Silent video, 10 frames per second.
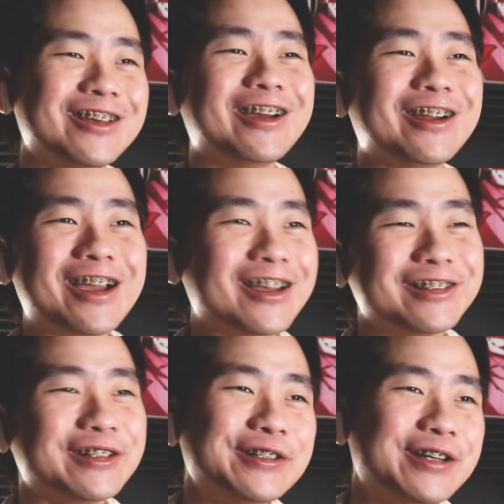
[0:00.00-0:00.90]
Sorry guys,
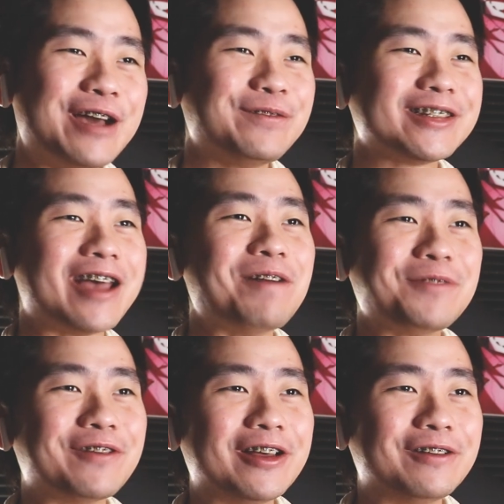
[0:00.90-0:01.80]
I'm just
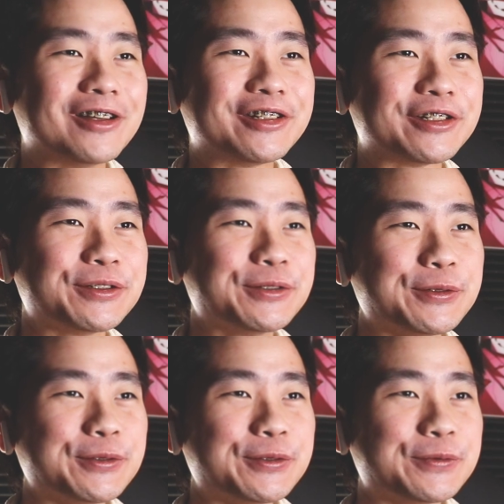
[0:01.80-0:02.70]
happy while watching.
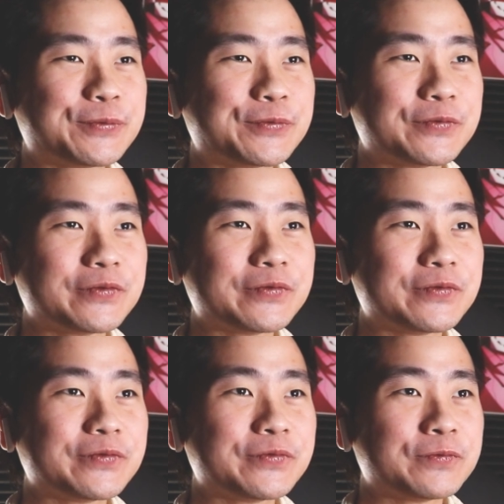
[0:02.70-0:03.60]
Oh,
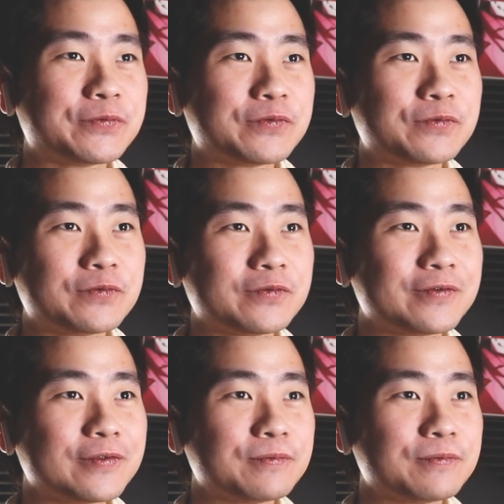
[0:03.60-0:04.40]
please make my wish come